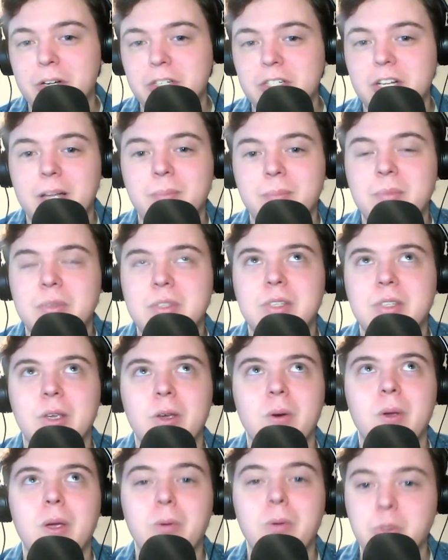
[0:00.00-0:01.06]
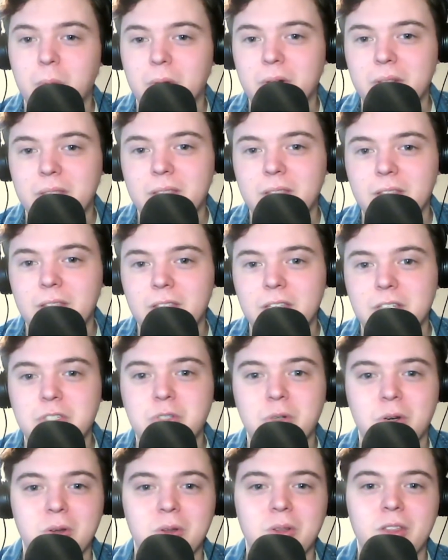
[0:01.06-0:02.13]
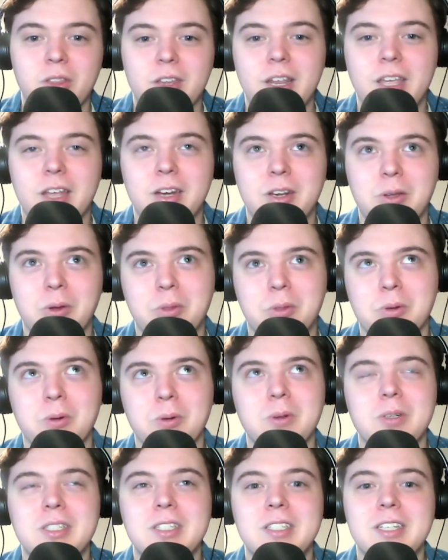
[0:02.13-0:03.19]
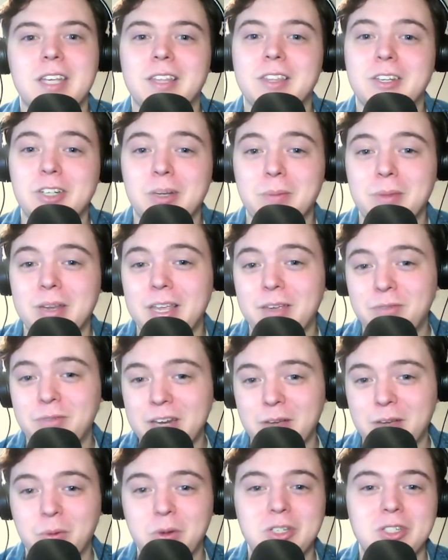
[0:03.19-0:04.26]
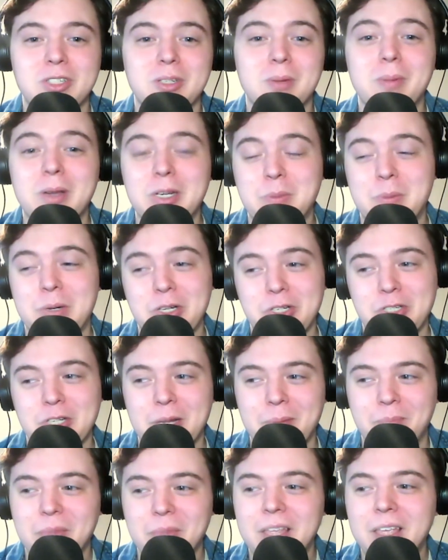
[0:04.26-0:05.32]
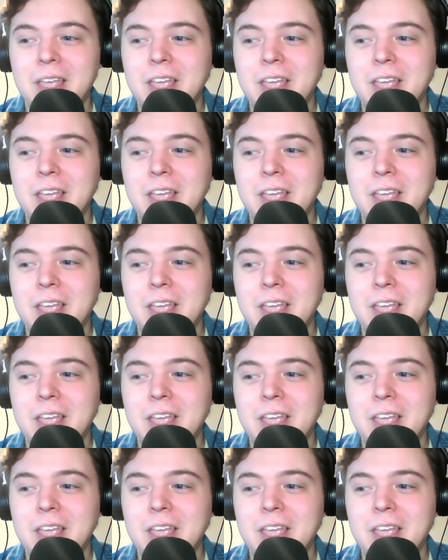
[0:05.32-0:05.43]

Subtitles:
job. So it was worth the struggle that I had to go through to get the job that I have now, which is a much better job.